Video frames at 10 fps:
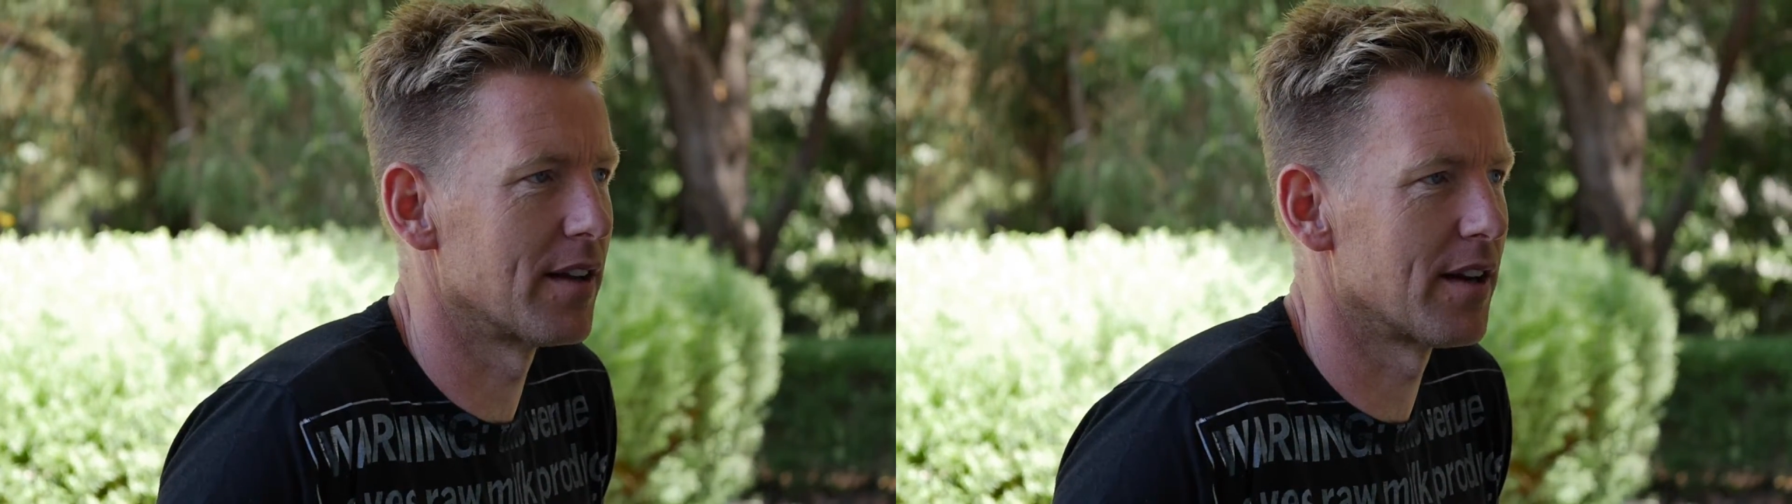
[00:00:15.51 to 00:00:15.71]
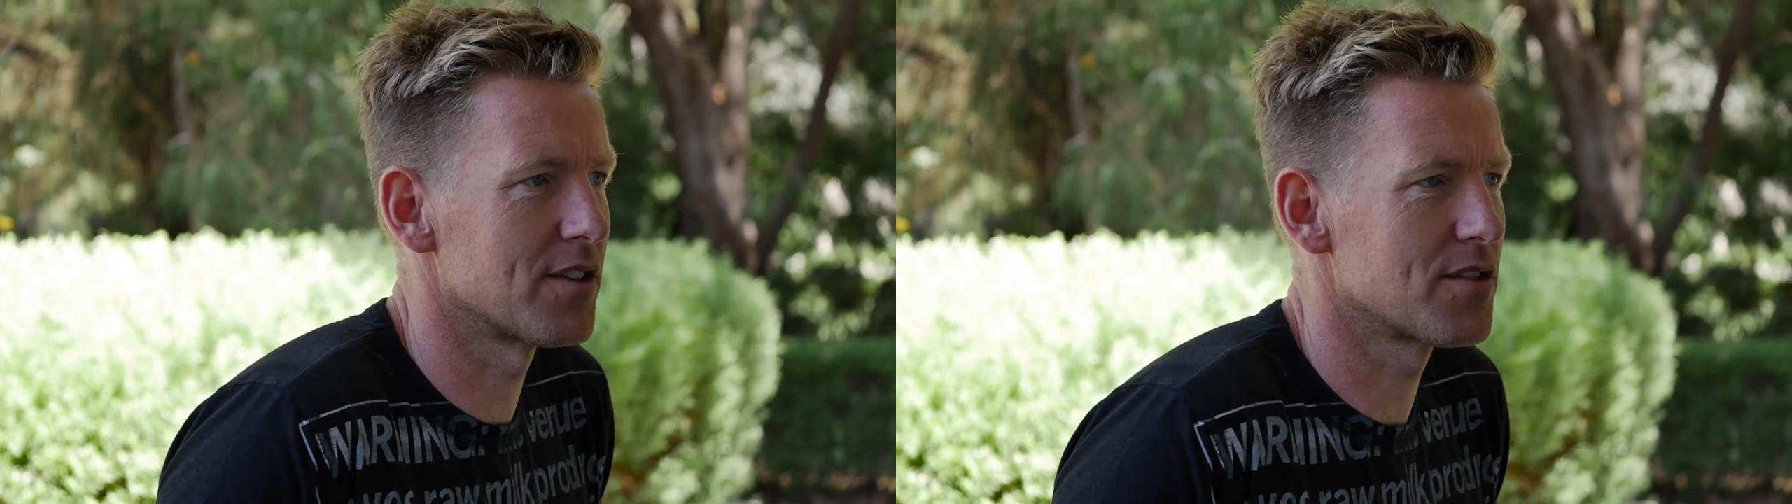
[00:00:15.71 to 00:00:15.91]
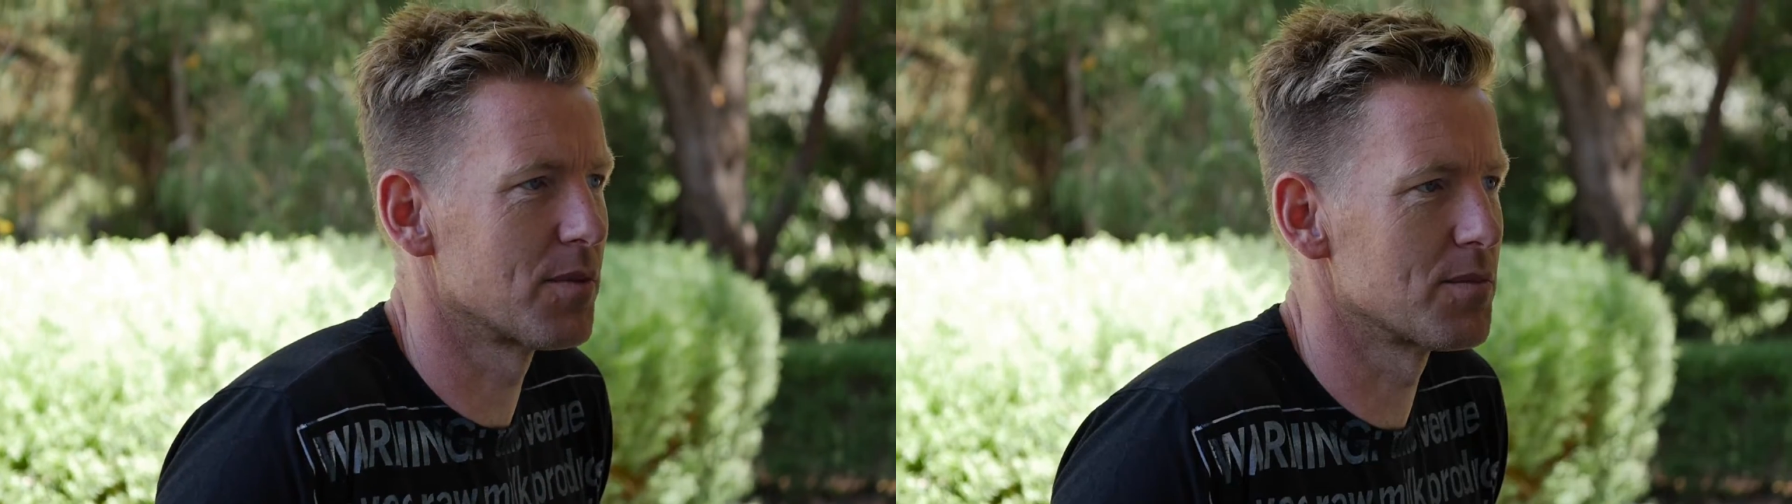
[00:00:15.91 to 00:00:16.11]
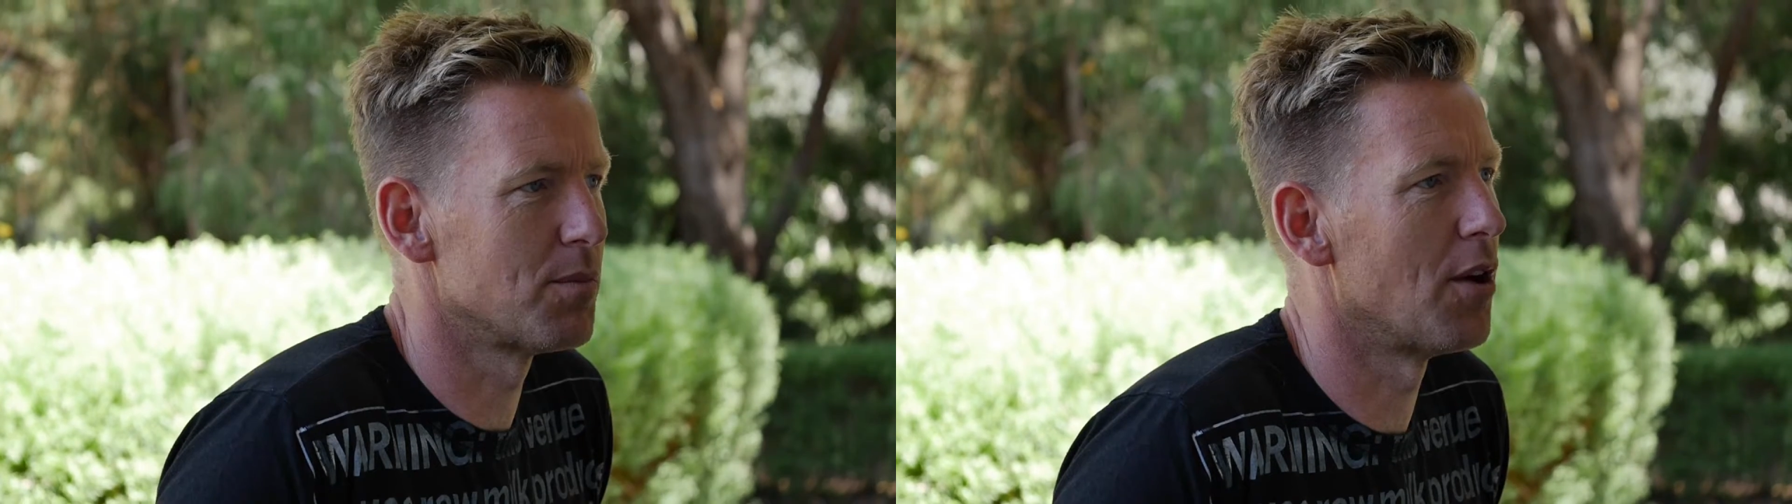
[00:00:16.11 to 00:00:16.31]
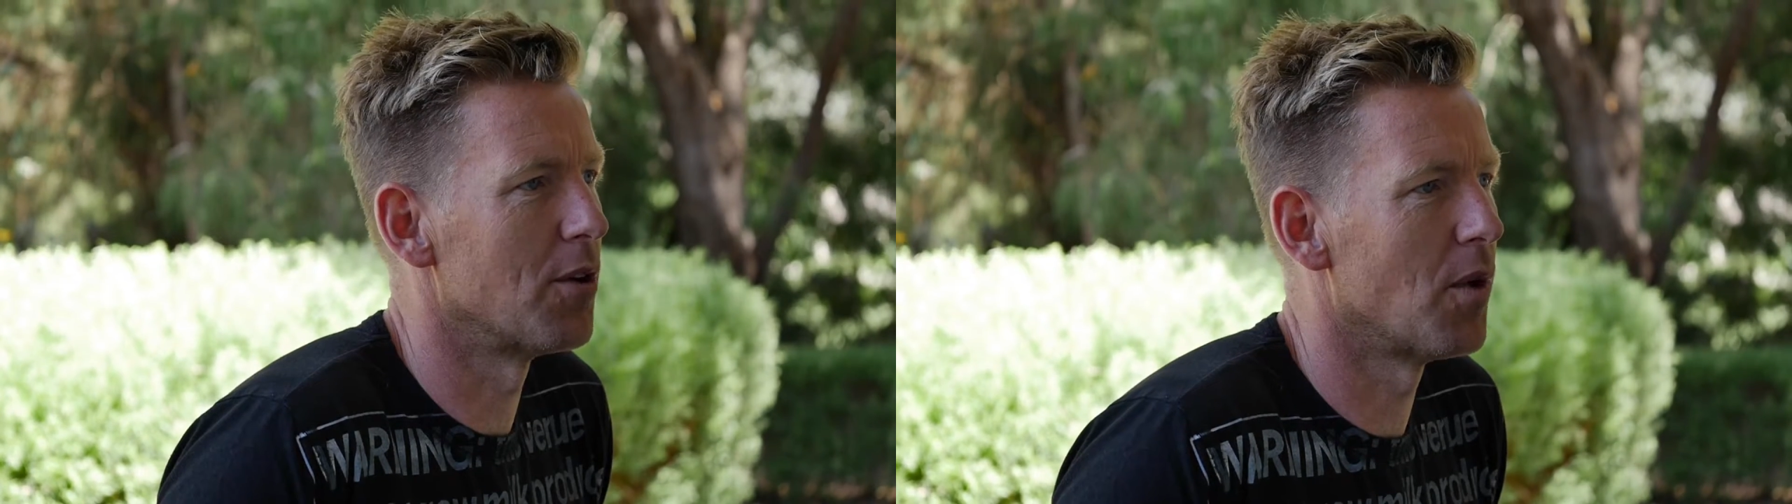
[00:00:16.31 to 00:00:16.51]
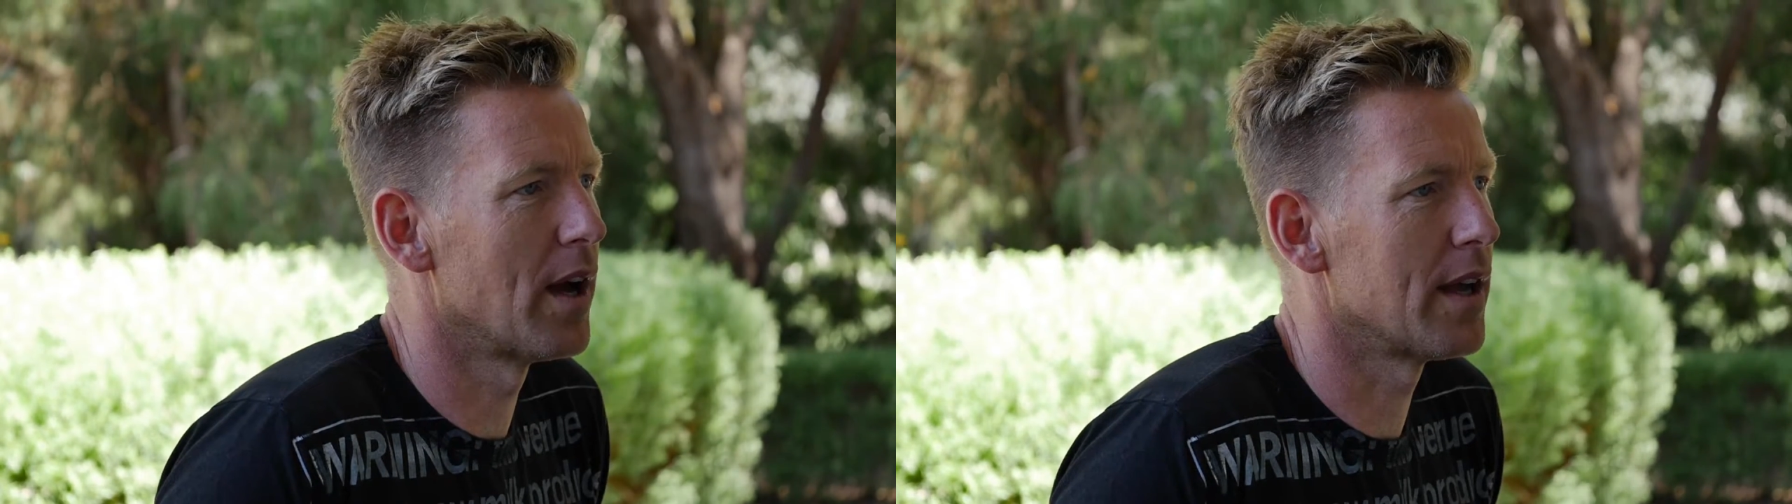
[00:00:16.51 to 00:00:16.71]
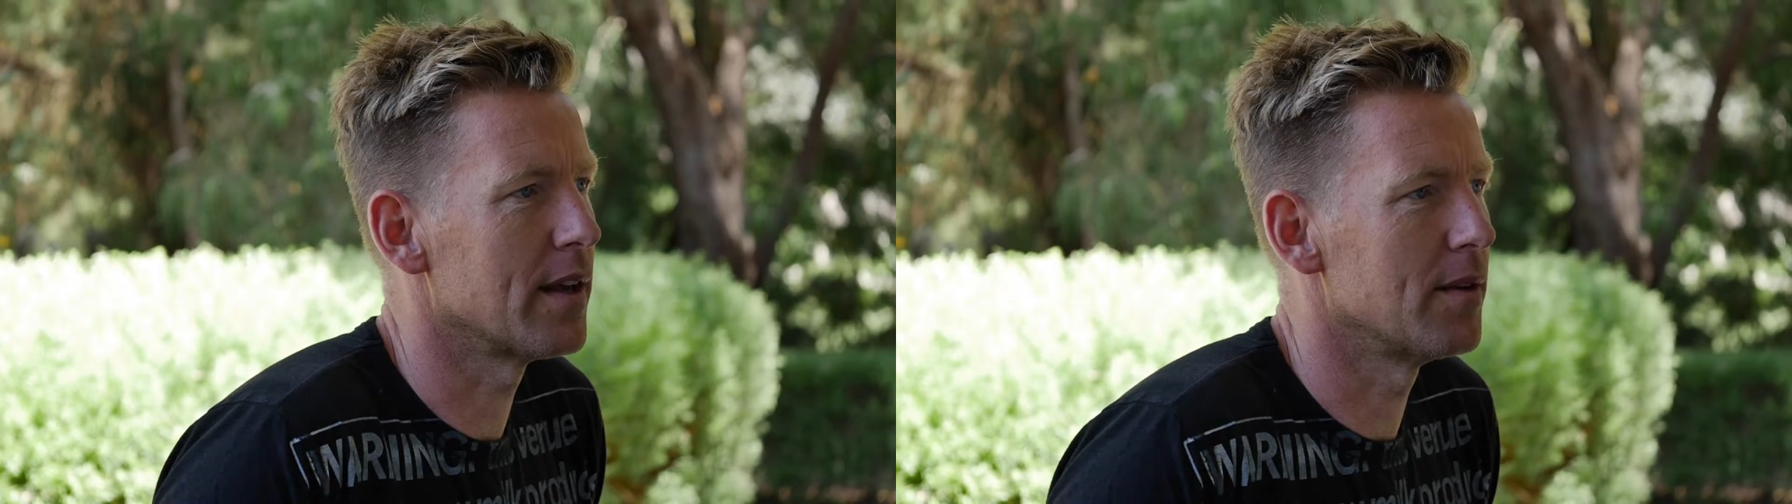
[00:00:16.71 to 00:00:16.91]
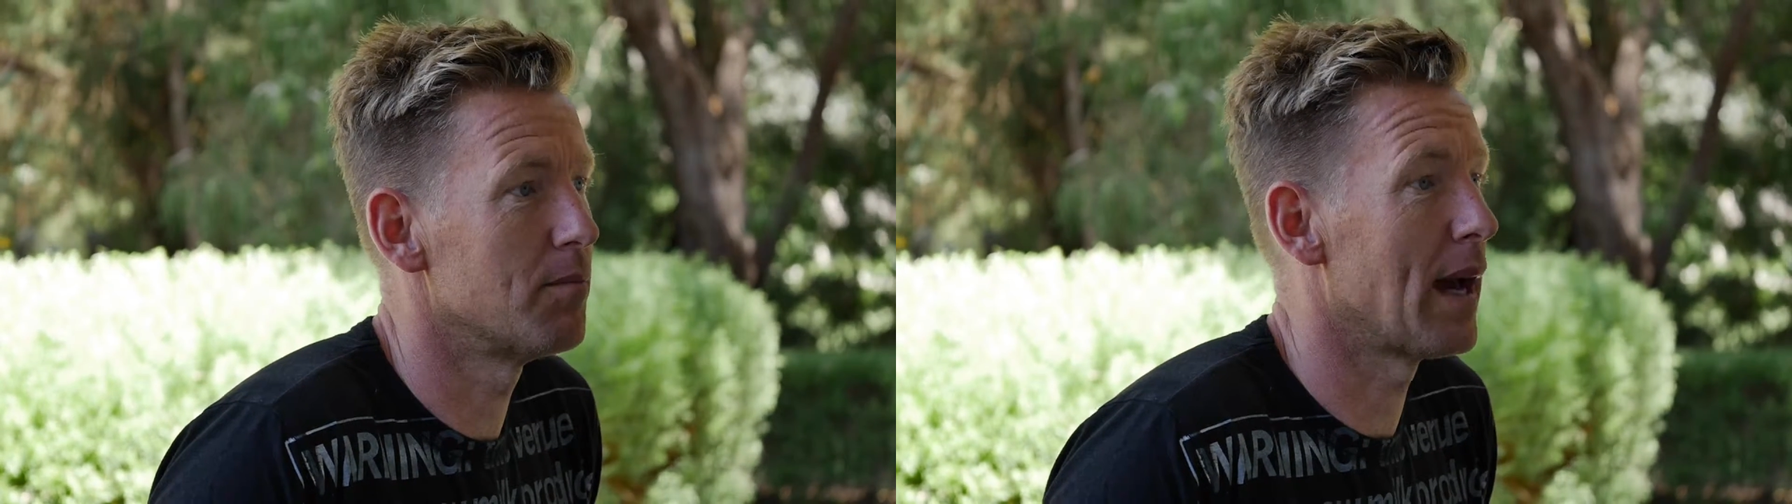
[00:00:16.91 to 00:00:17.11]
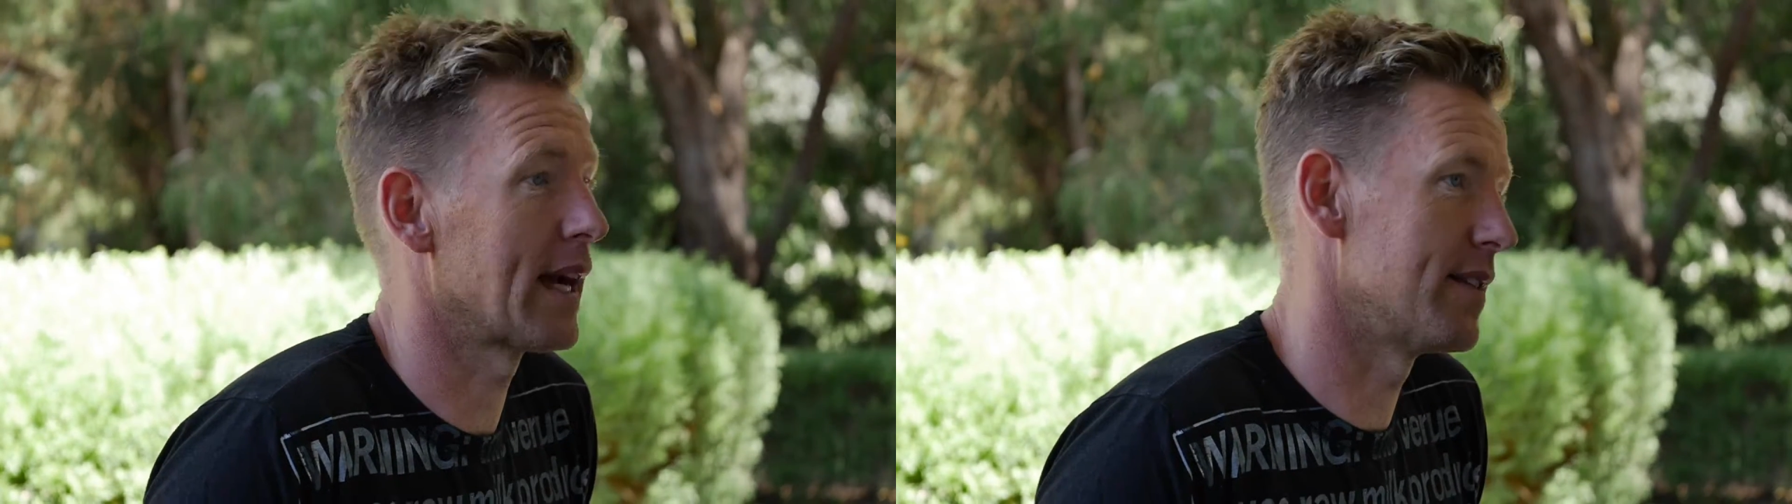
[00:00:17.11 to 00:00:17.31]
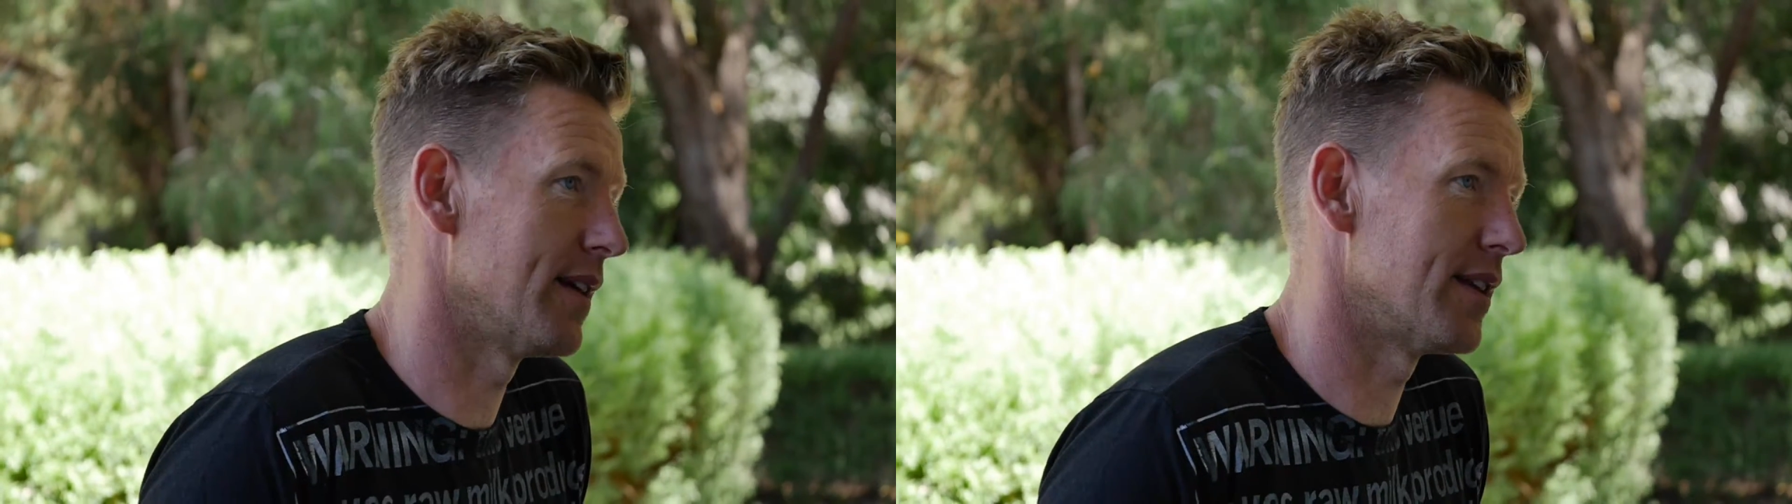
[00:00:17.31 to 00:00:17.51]
and I just was blown away
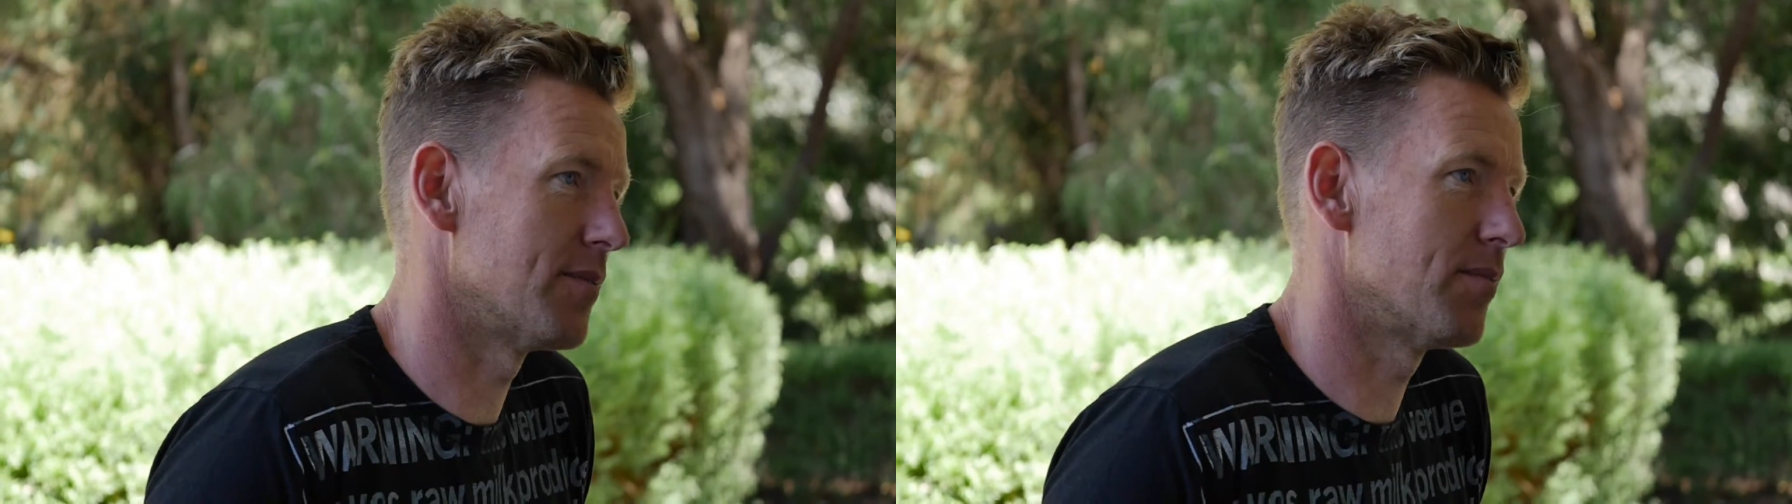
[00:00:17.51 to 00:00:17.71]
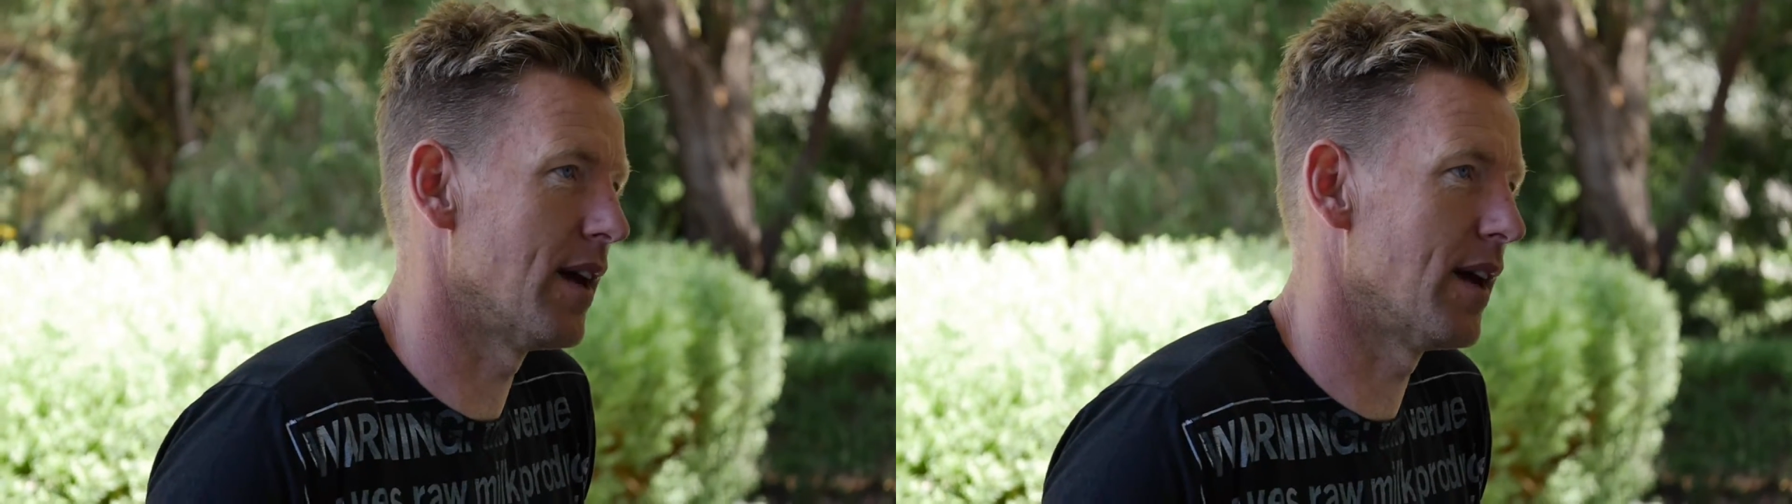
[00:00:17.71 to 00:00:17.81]
back then